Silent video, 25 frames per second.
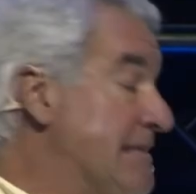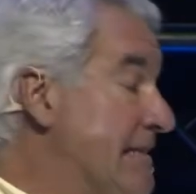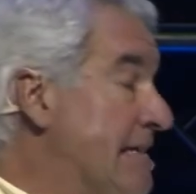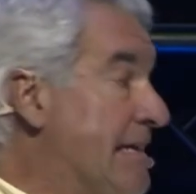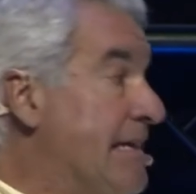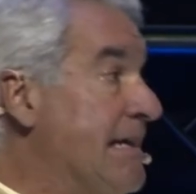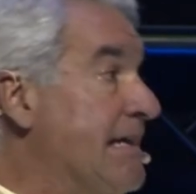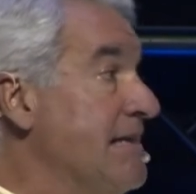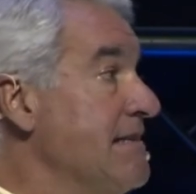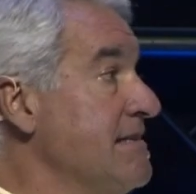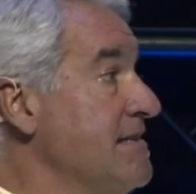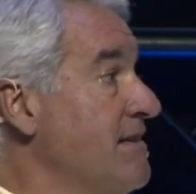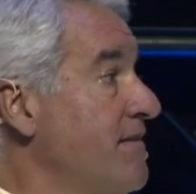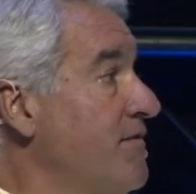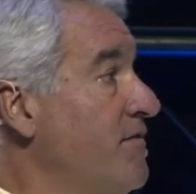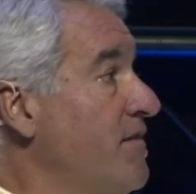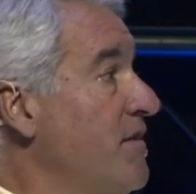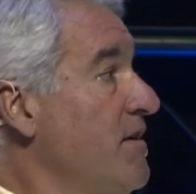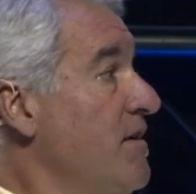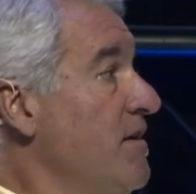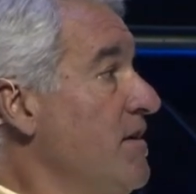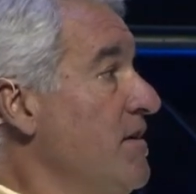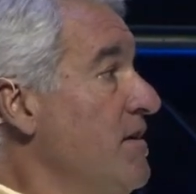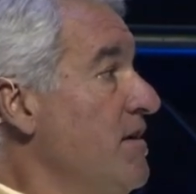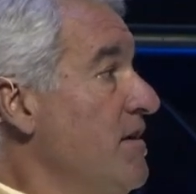the scenes of
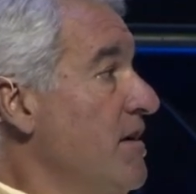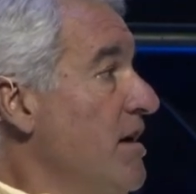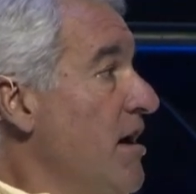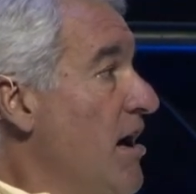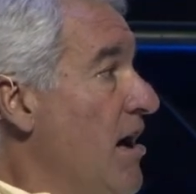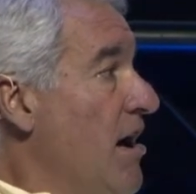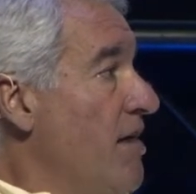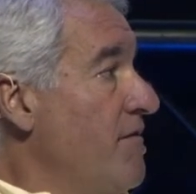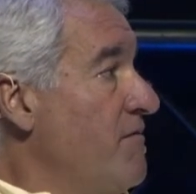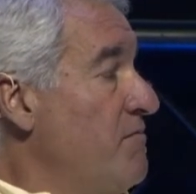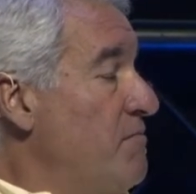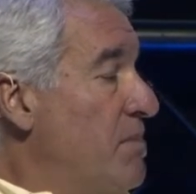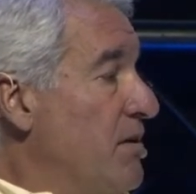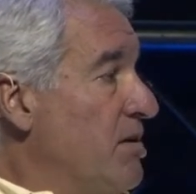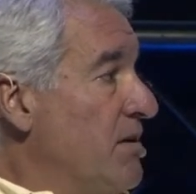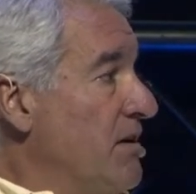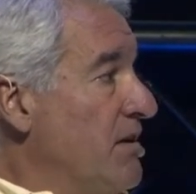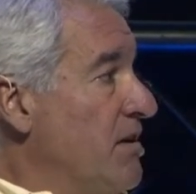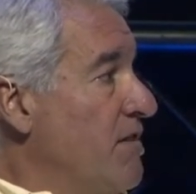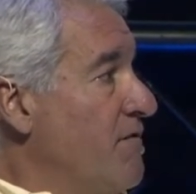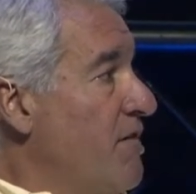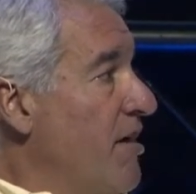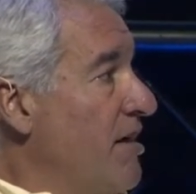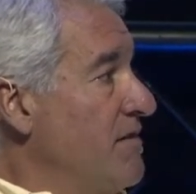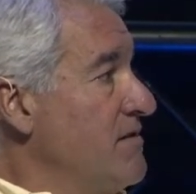
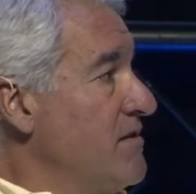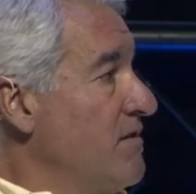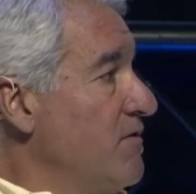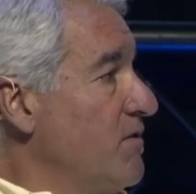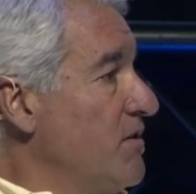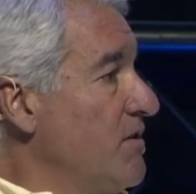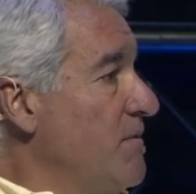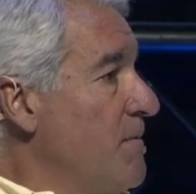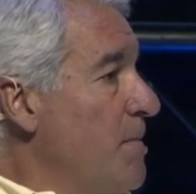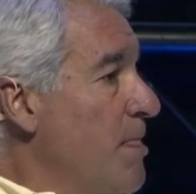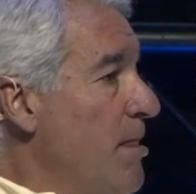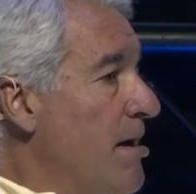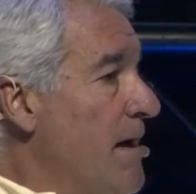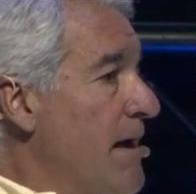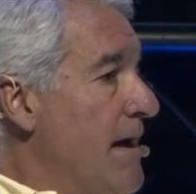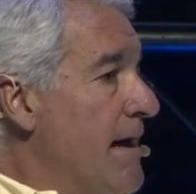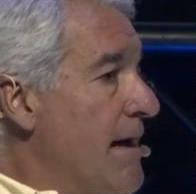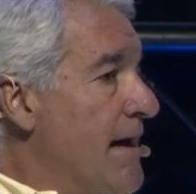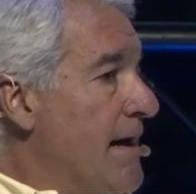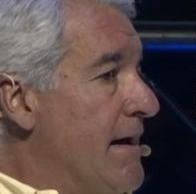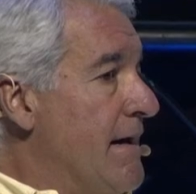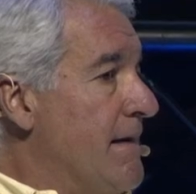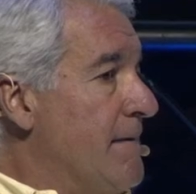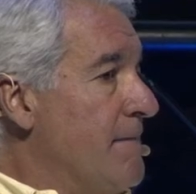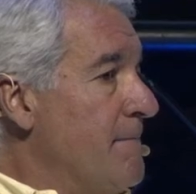building the festival.
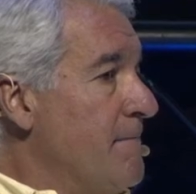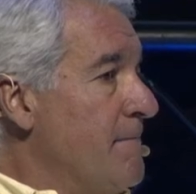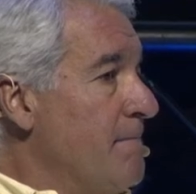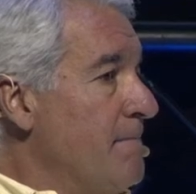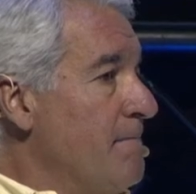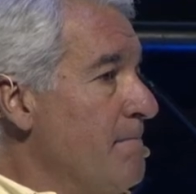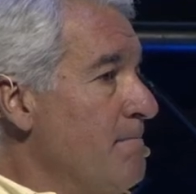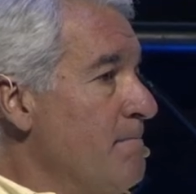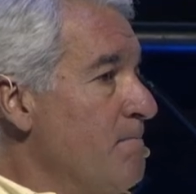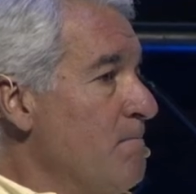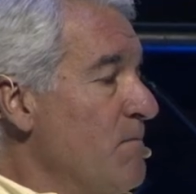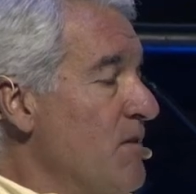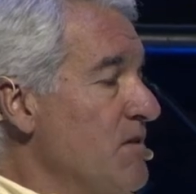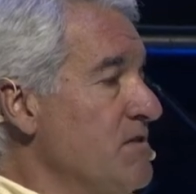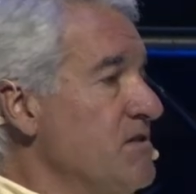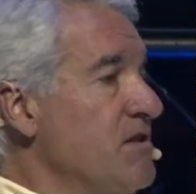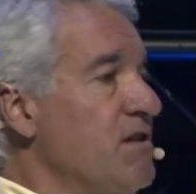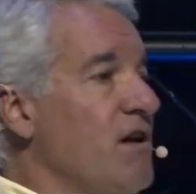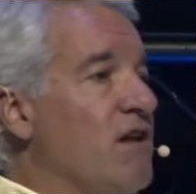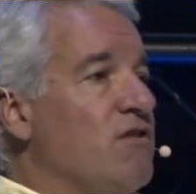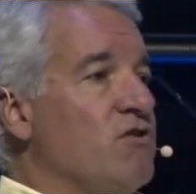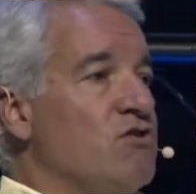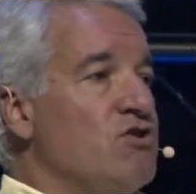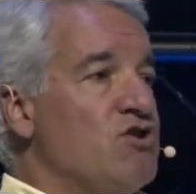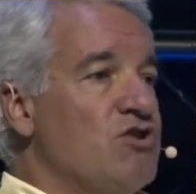There's
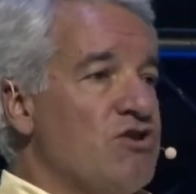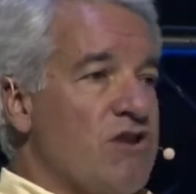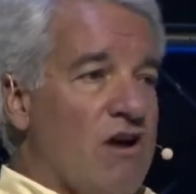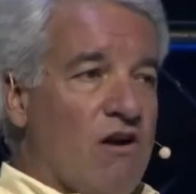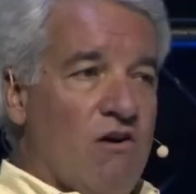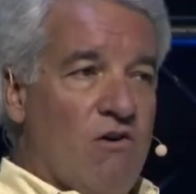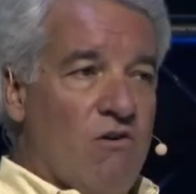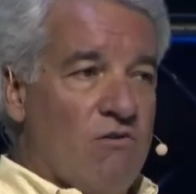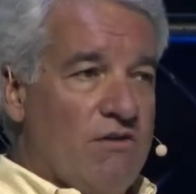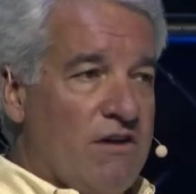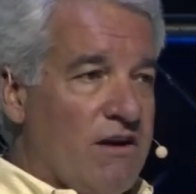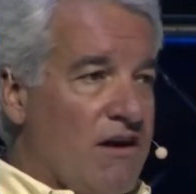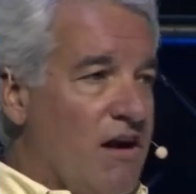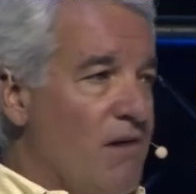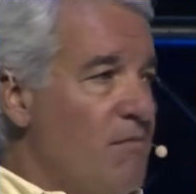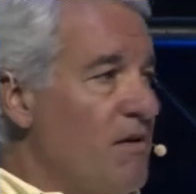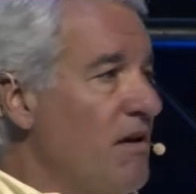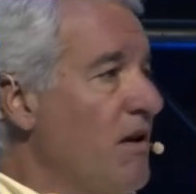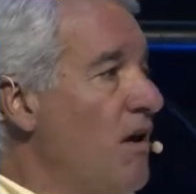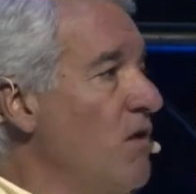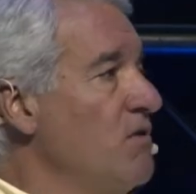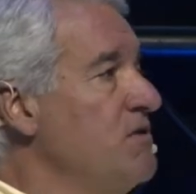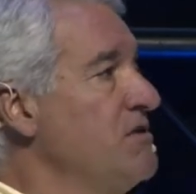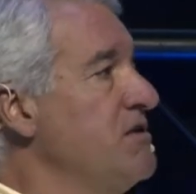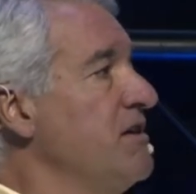another show that I'll
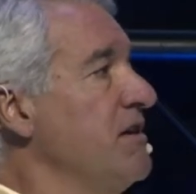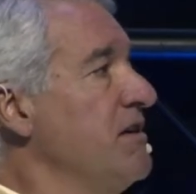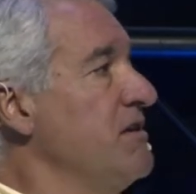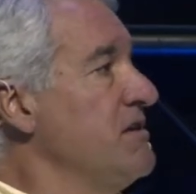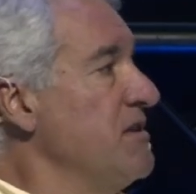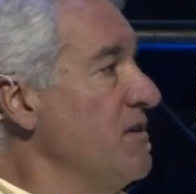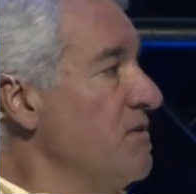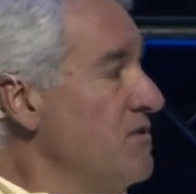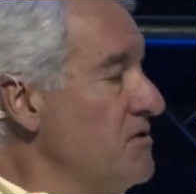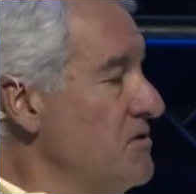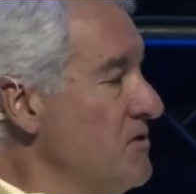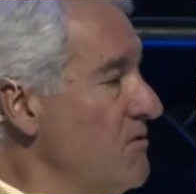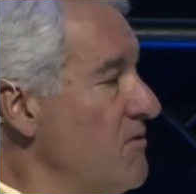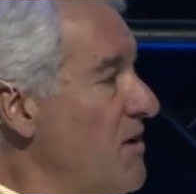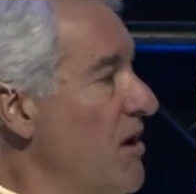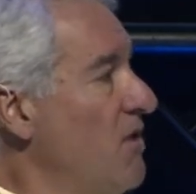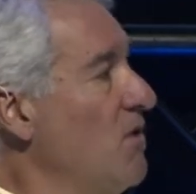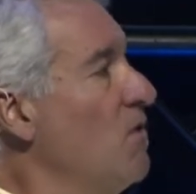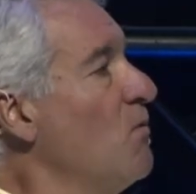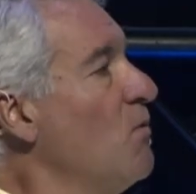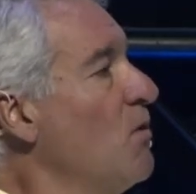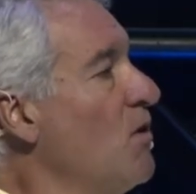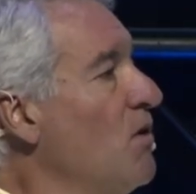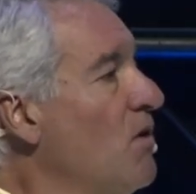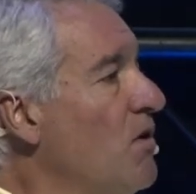be hosting dinners
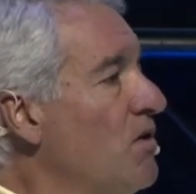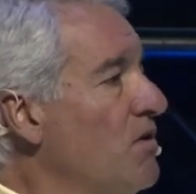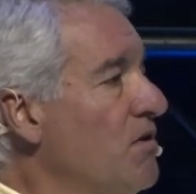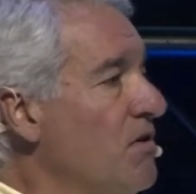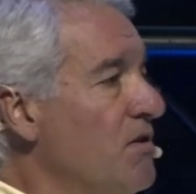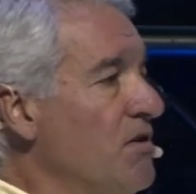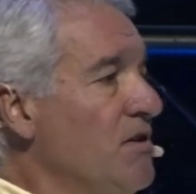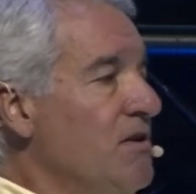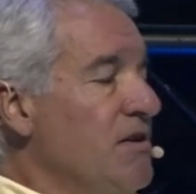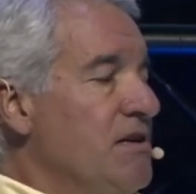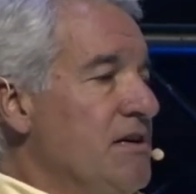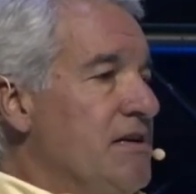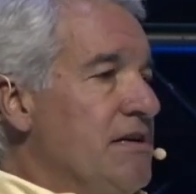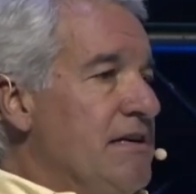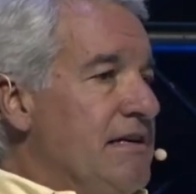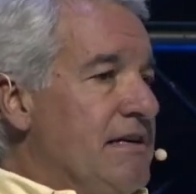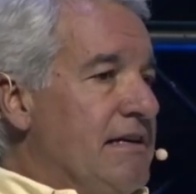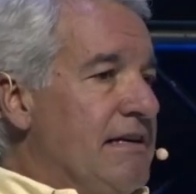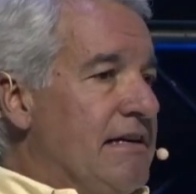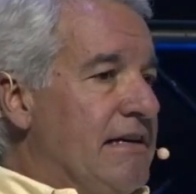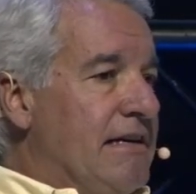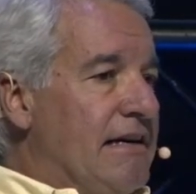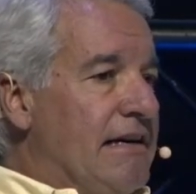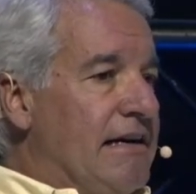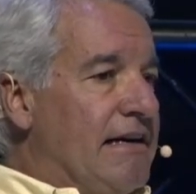around the world.
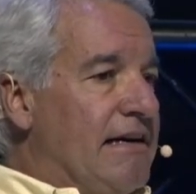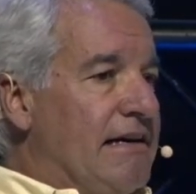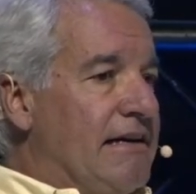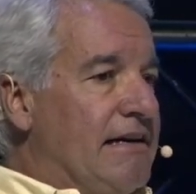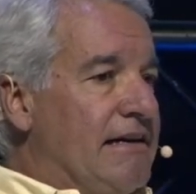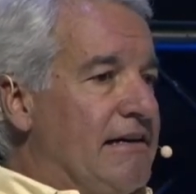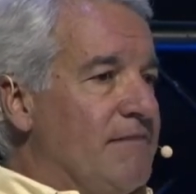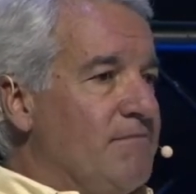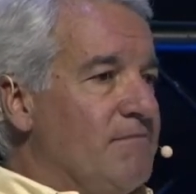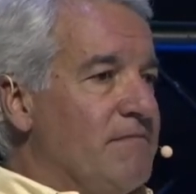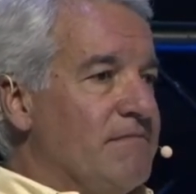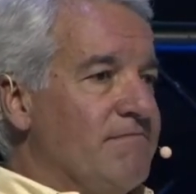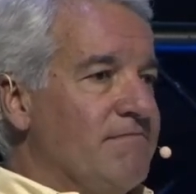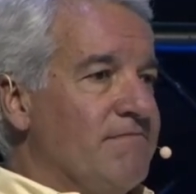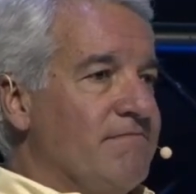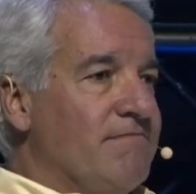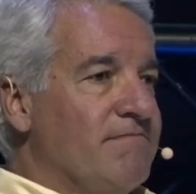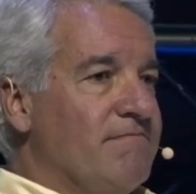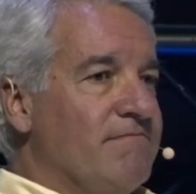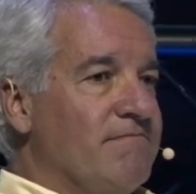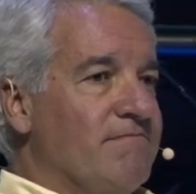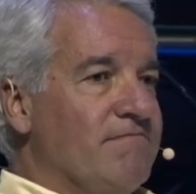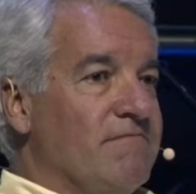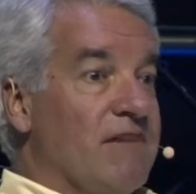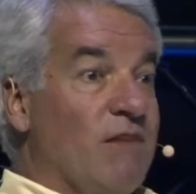I'm
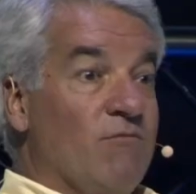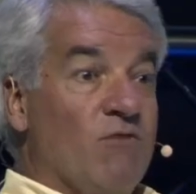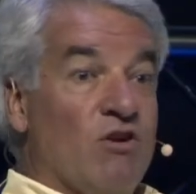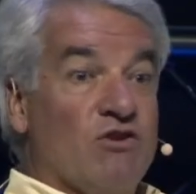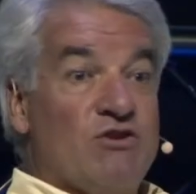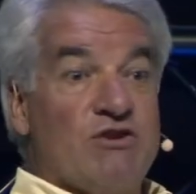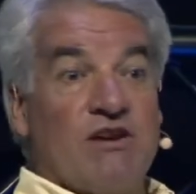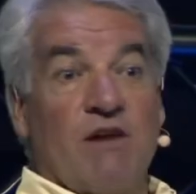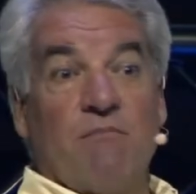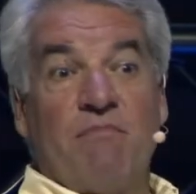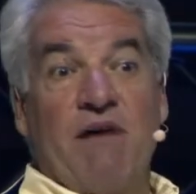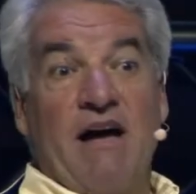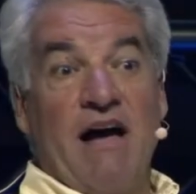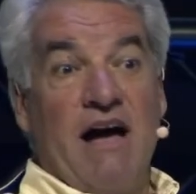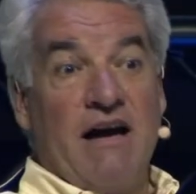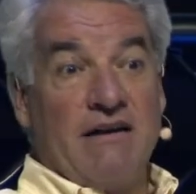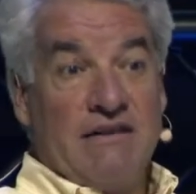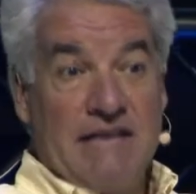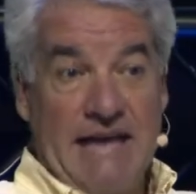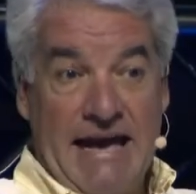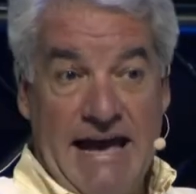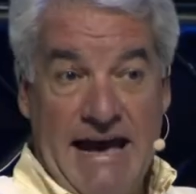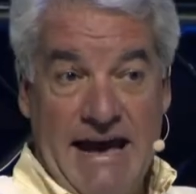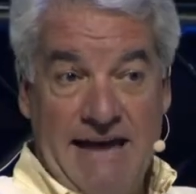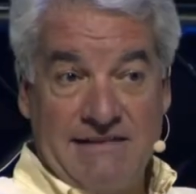launching a
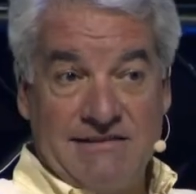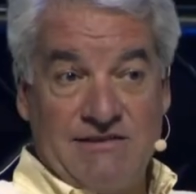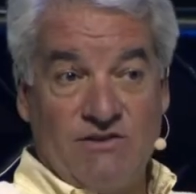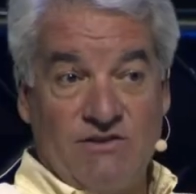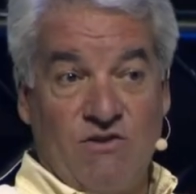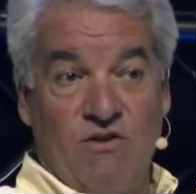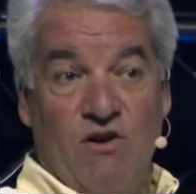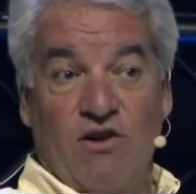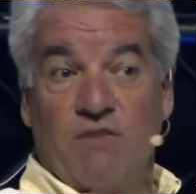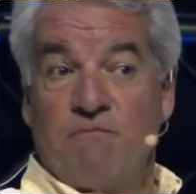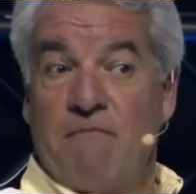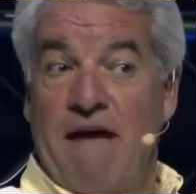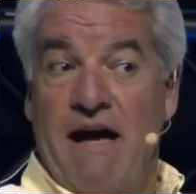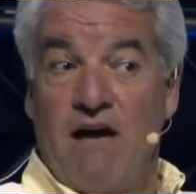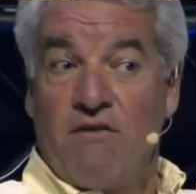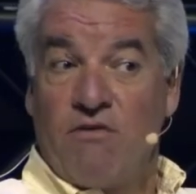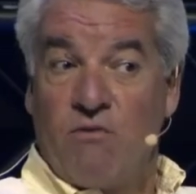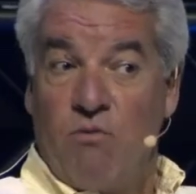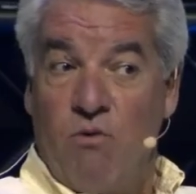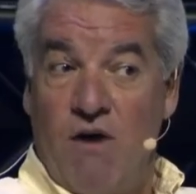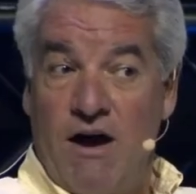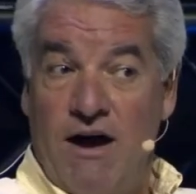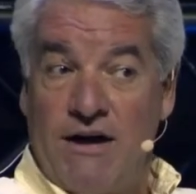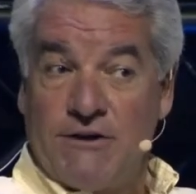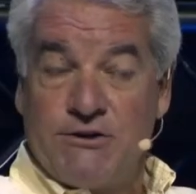podcast called
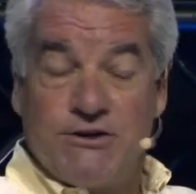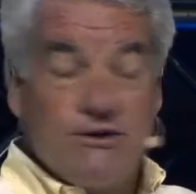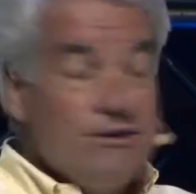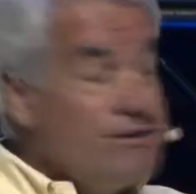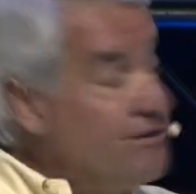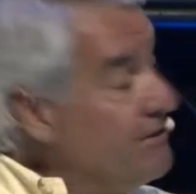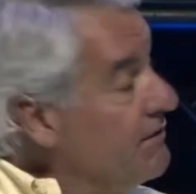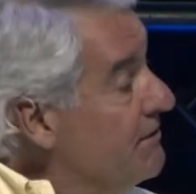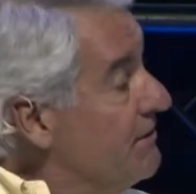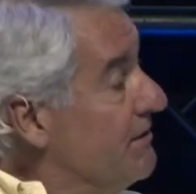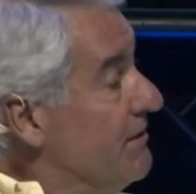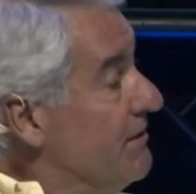Mouthwash.